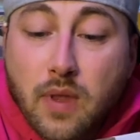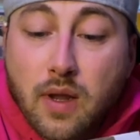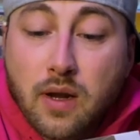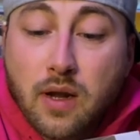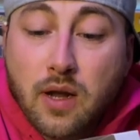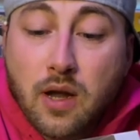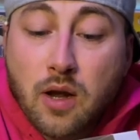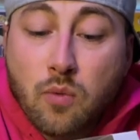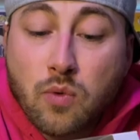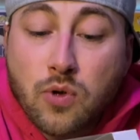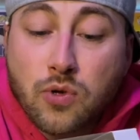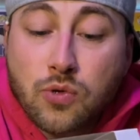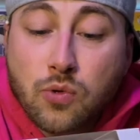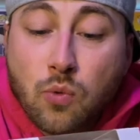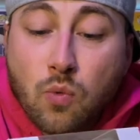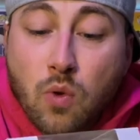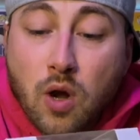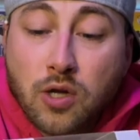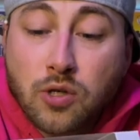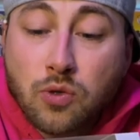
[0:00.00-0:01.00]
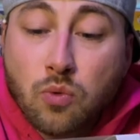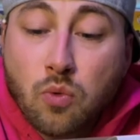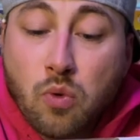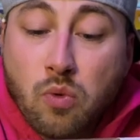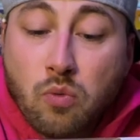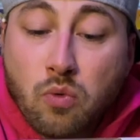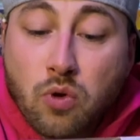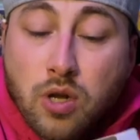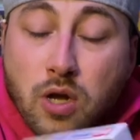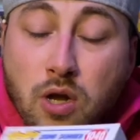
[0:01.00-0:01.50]
Uh, we used to watch it when we
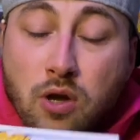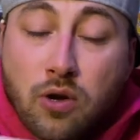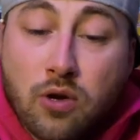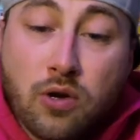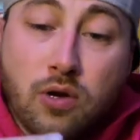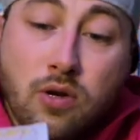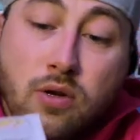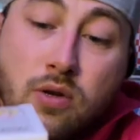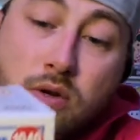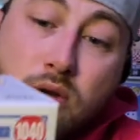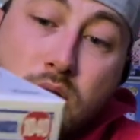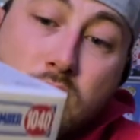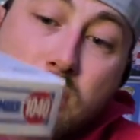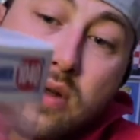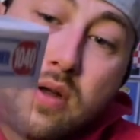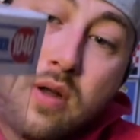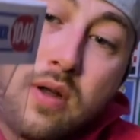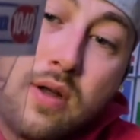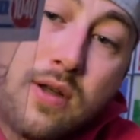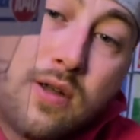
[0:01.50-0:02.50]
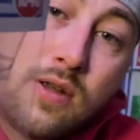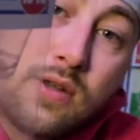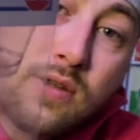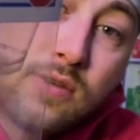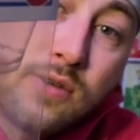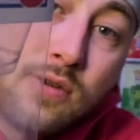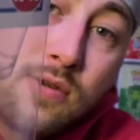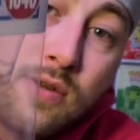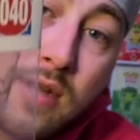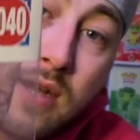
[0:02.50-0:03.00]
were younger. So
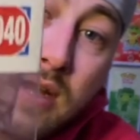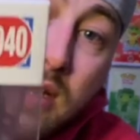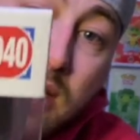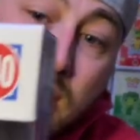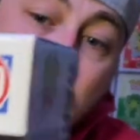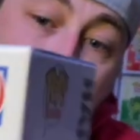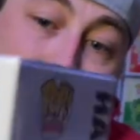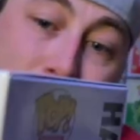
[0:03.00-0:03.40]
yeah,